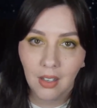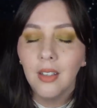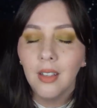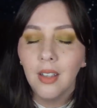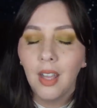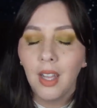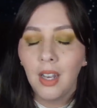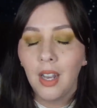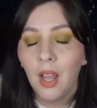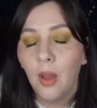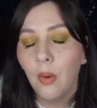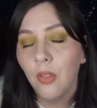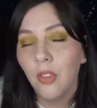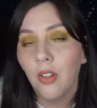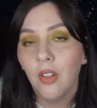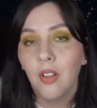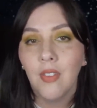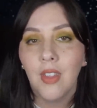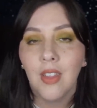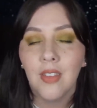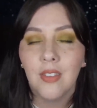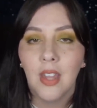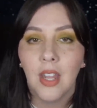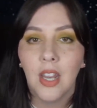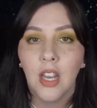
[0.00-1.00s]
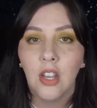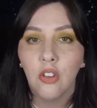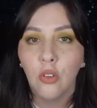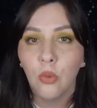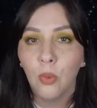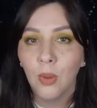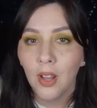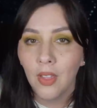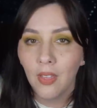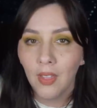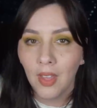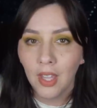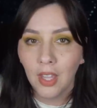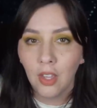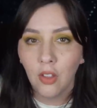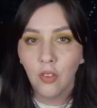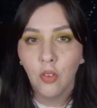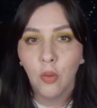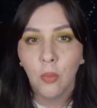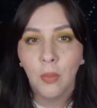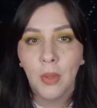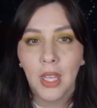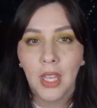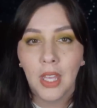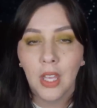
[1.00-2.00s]
And now, with all of that said, I just want to thank you
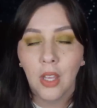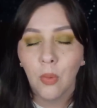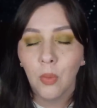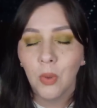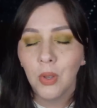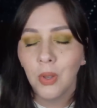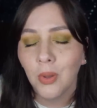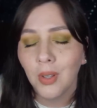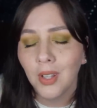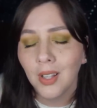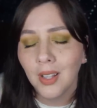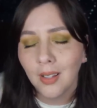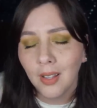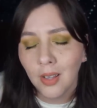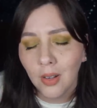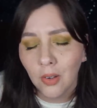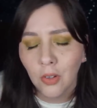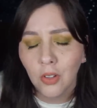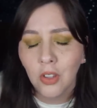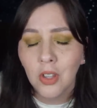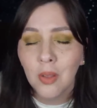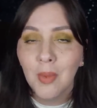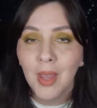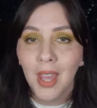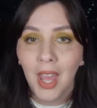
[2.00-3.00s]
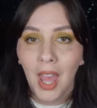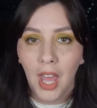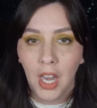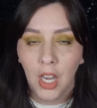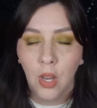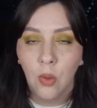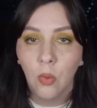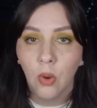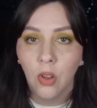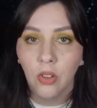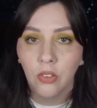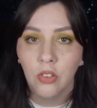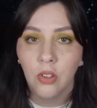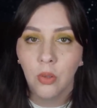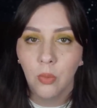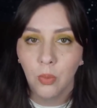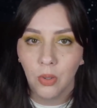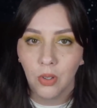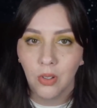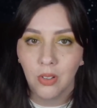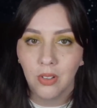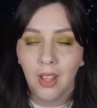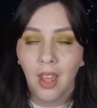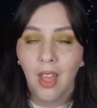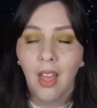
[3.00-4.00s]
for being here. When you could literally be anywhere else in the
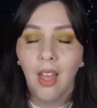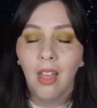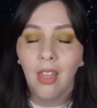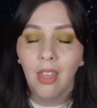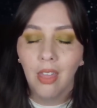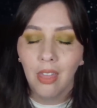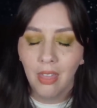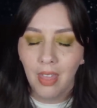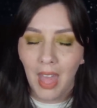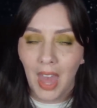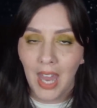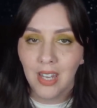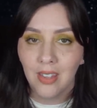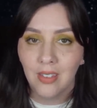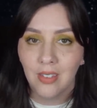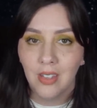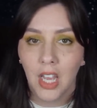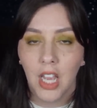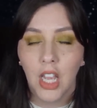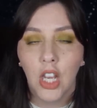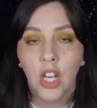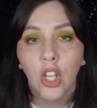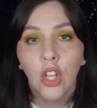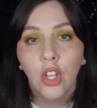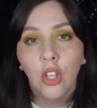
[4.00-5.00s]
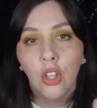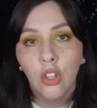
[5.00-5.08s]
world, that is tight.